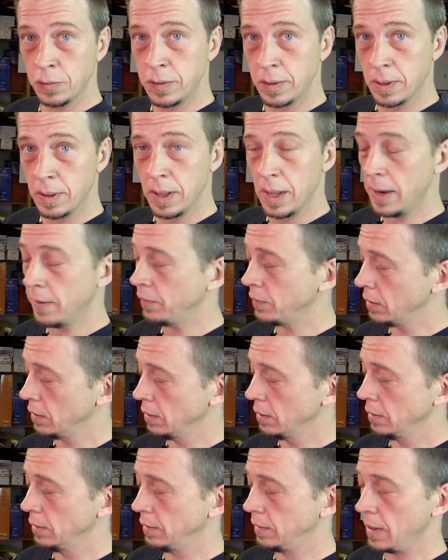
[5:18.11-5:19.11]
to the left.
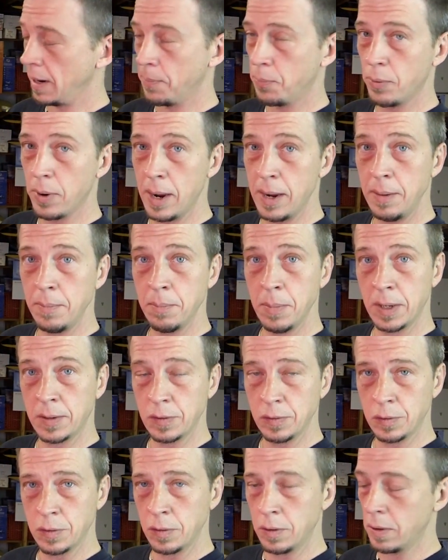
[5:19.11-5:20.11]
Top right makes
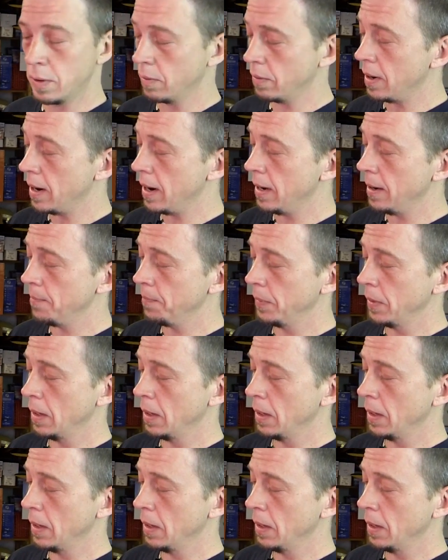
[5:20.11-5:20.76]
it turn to the right.